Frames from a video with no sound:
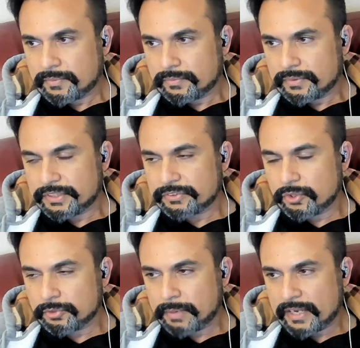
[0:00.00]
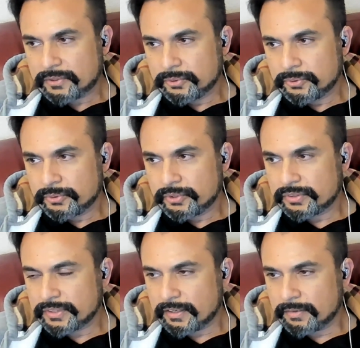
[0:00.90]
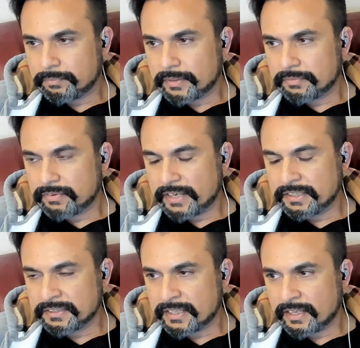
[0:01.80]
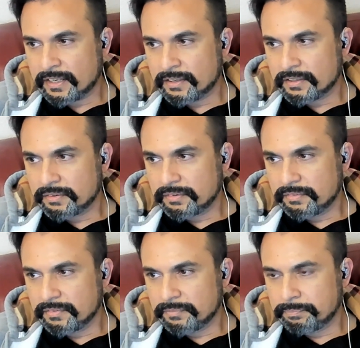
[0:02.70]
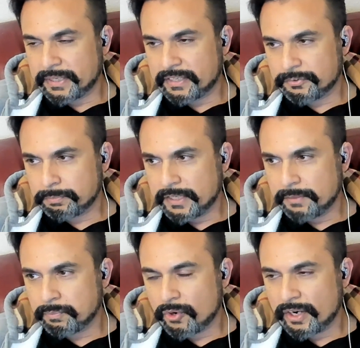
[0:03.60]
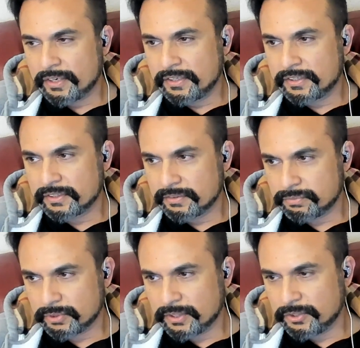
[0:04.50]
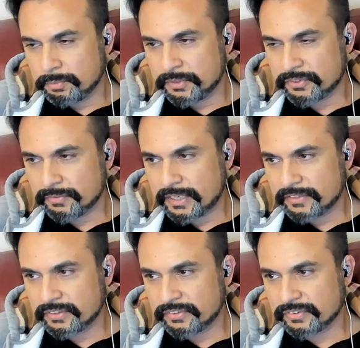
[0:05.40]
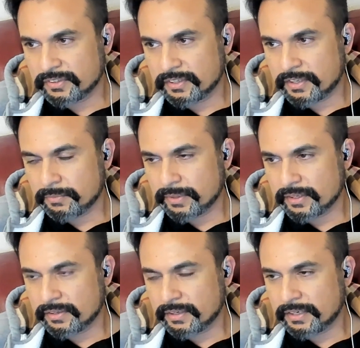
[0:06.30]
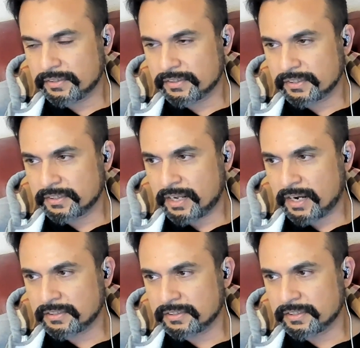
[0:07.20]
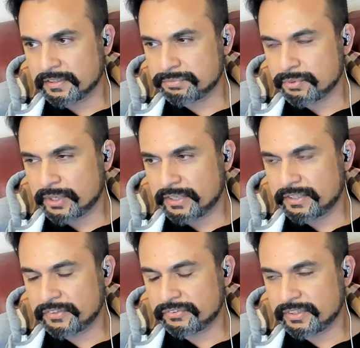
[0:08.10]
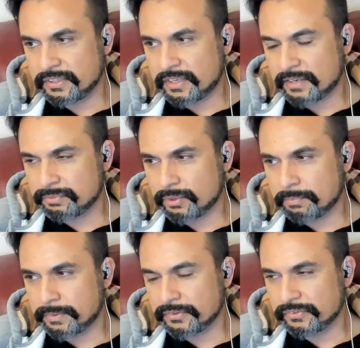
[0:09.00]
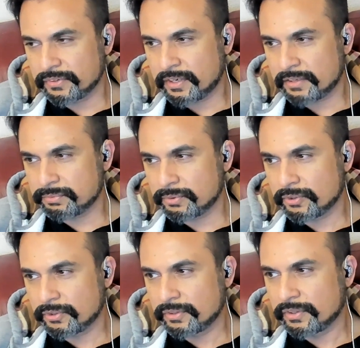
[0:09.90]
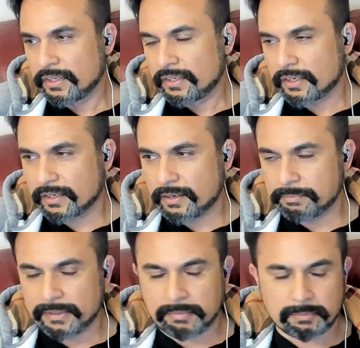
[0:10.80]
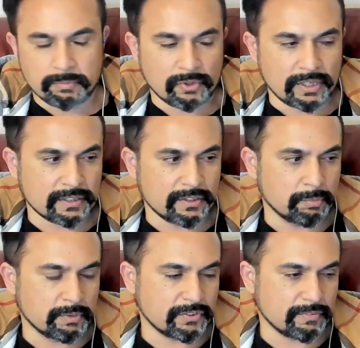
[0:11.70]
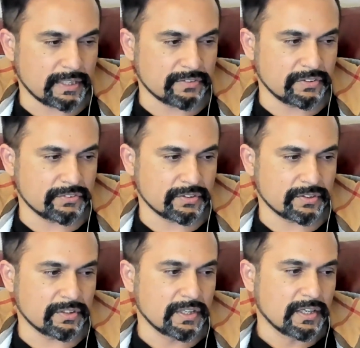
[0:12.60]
This goes back to the finding the biggest pain point for the human civilization in a way, right? Not for industry, not for a person, not for a company, but more like human civilization.